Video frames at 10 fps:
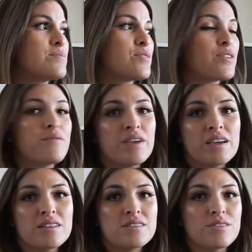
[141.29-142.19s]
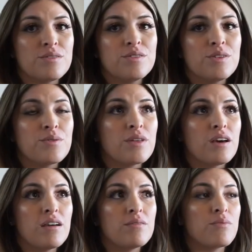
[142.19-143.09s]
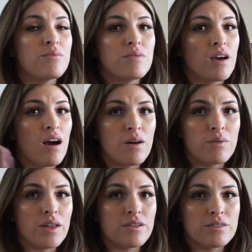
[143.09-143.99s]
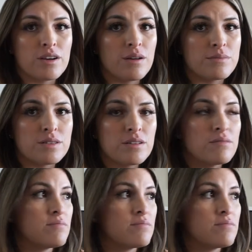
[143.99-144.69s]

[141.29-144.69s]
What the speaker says: We're in Vegas, so you know that the hot weather comes